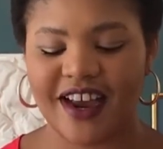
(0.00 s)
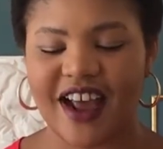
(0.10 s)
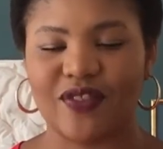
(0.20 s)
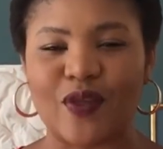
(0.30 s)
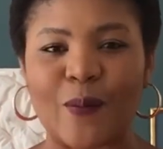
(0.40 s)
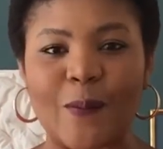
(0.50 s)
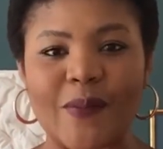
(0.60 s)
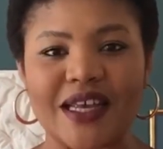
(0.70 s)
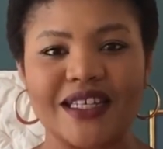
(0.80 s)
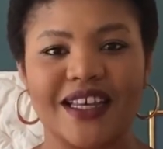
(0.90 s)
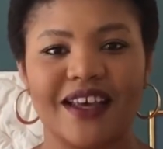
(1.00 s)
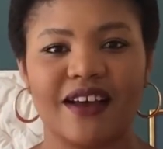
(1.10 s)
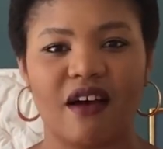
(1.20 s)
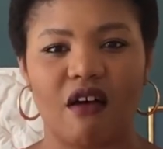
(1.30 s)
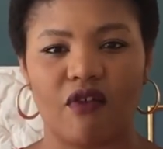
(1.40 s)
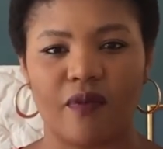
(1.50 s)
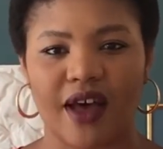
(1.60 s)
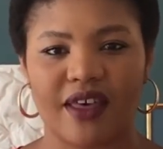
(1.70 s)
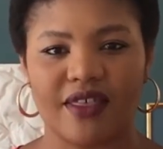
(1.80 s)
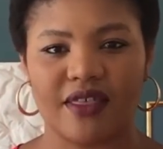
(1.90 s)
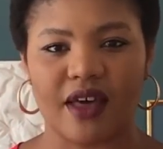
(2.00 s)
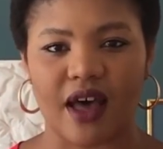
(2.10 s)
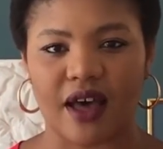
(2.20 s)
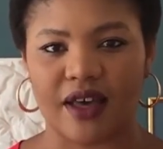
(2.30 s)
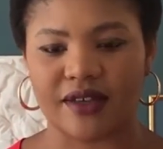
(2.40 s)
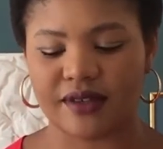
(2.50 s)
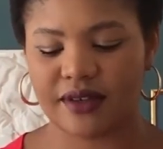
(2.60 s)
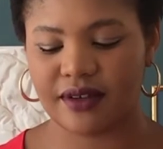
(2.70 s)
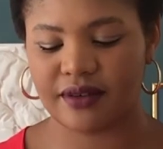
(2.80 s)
at the meeting of my thighs?